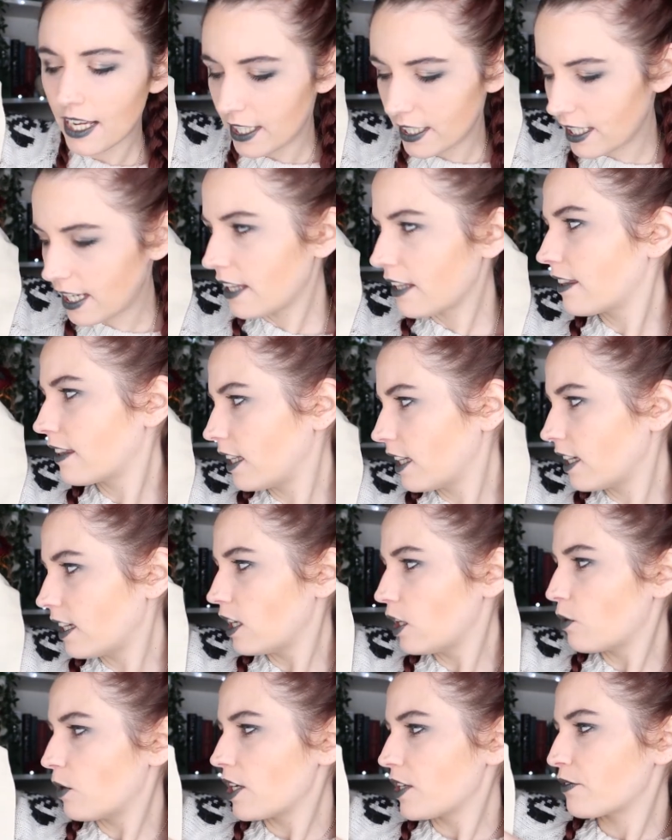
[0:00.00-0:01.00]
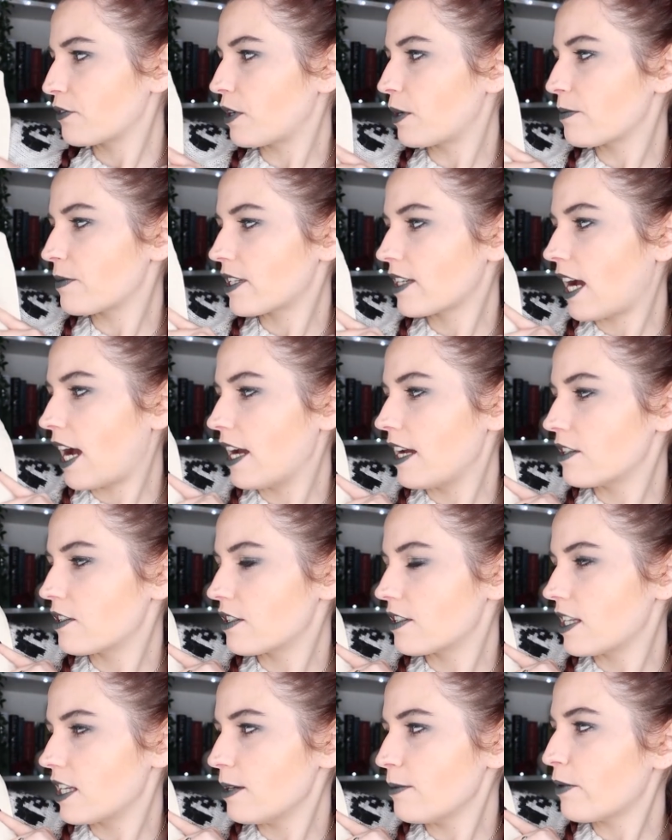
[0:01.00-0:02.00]
and I think it was from Sky in
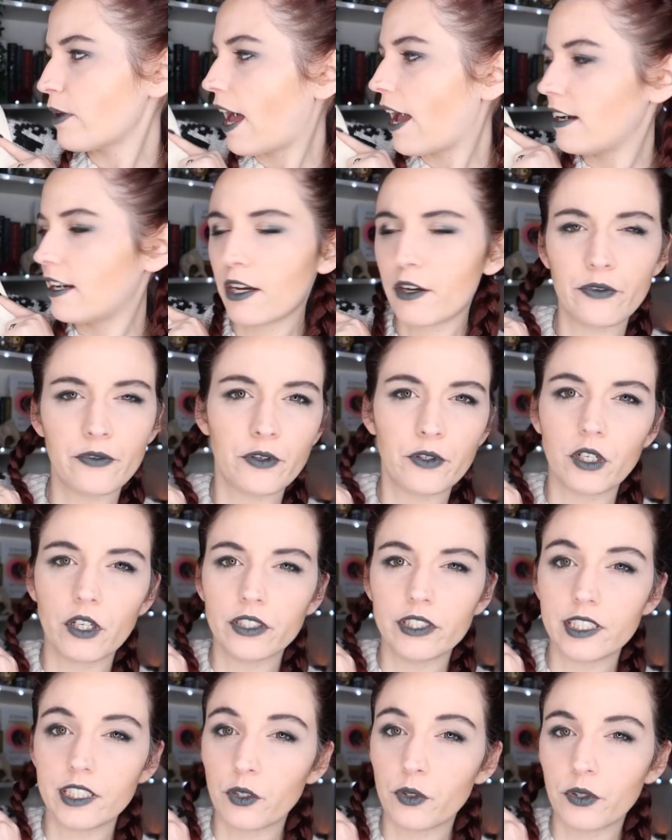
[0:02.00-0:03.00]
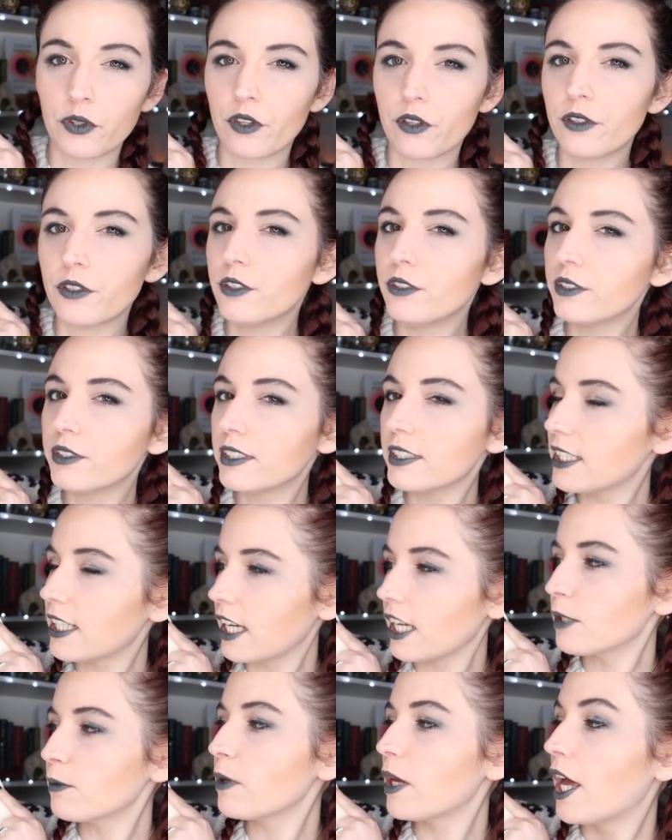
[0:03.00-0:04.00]
the Deep, and I forgot the author's
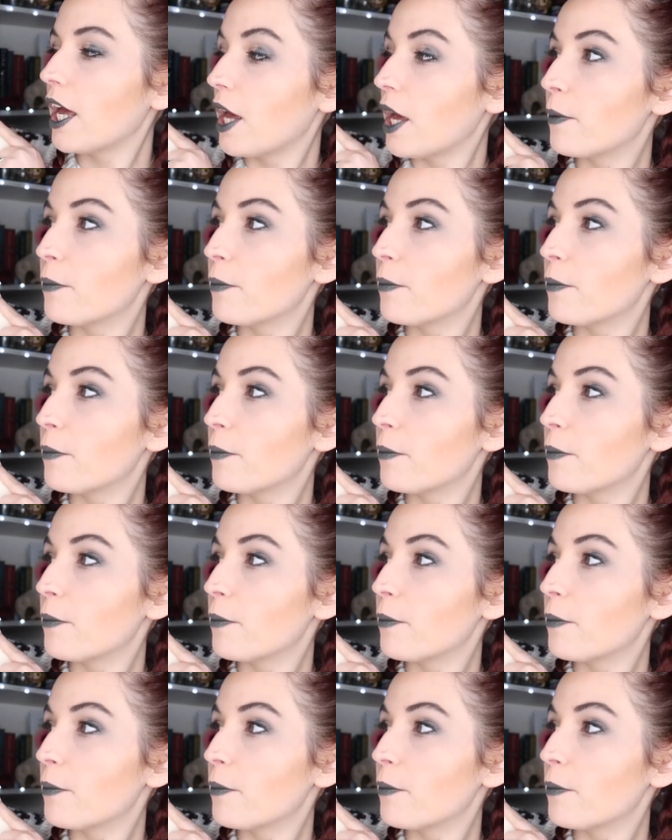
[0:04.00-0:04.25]
name,